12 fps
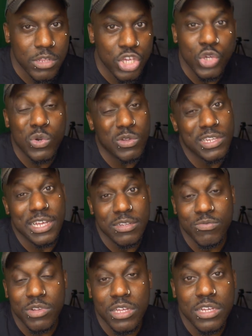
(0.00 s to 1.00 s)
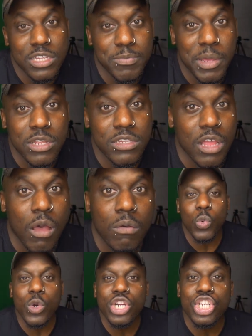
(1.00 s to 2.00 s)
Hugo's got some really good smells though.
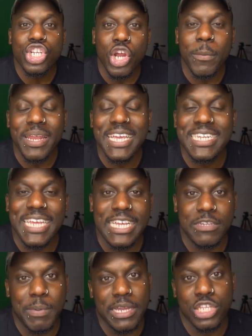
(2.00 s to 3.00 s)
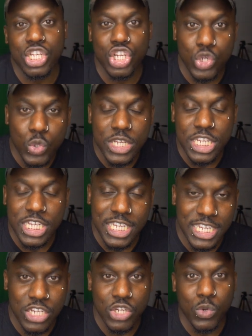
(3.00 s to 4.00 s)
The word Germany dates back to Julius
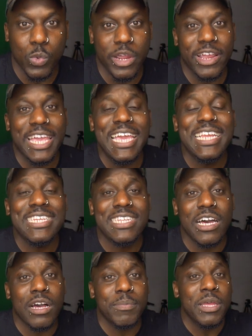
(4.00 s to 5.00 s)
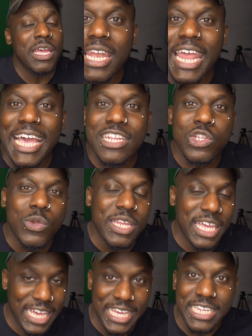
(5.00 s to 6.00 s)
Caesar, where he dubbed lands on
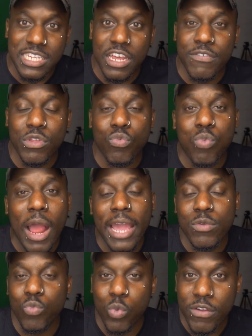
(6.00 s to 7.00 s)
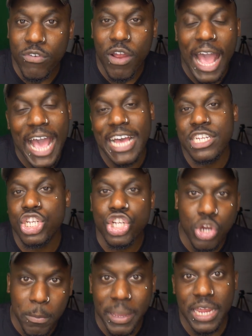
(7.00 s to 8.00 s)
the east of the Rhine River as
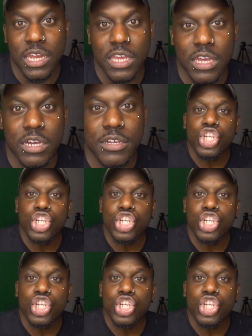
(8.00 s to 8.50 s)
Germania.